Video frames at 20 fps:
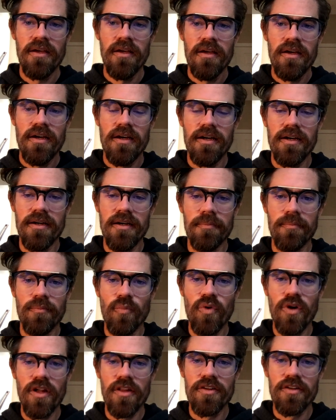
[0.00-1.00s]

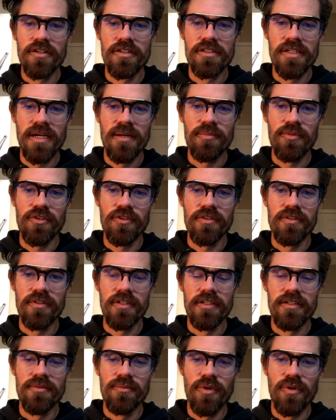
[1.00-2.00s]
One other example
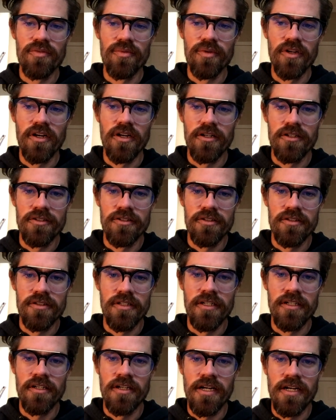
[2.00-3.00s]
with regard to
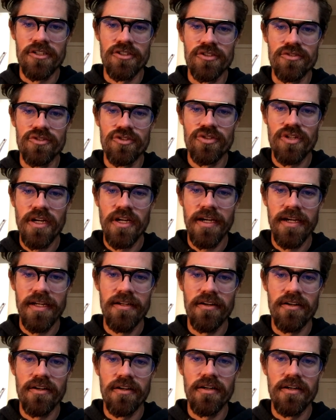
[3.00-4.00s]
international
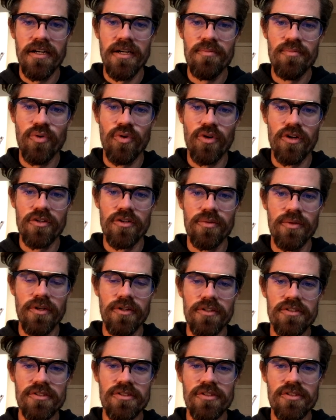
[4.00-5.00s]
trade are import
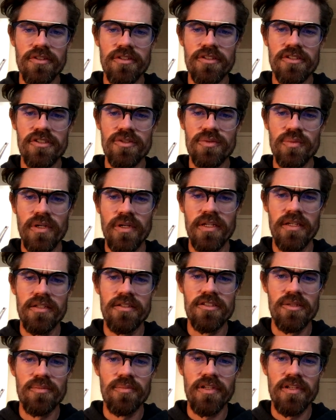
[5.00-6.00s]
quotas. So this is when
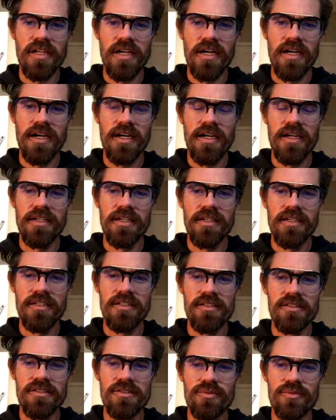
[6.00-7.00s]
supply
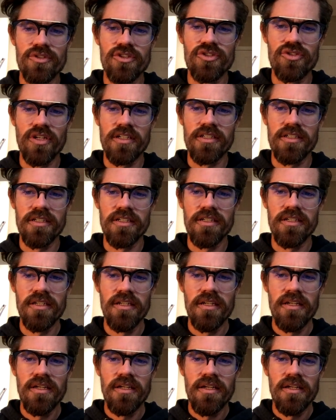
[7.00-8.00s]
is restricted
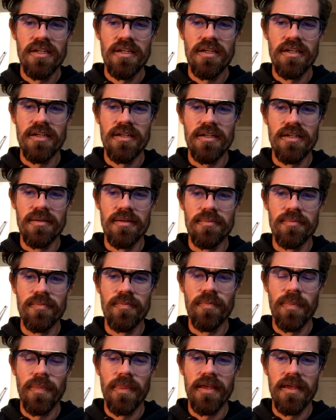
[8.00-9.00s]

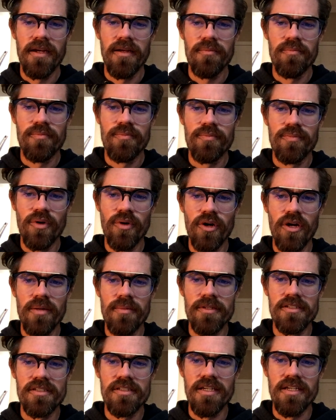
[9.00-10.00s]
and it
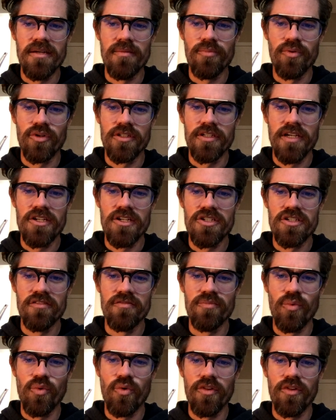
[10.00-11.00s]
prohibits the importation
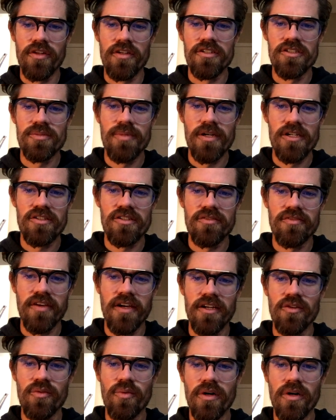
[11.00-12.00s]
of more than a
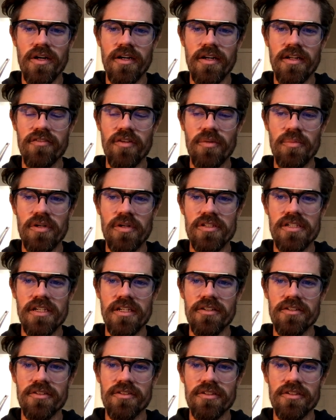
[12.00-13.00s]
specified quantity of a
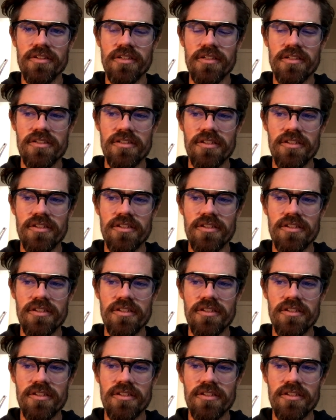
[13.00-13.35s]
particular good.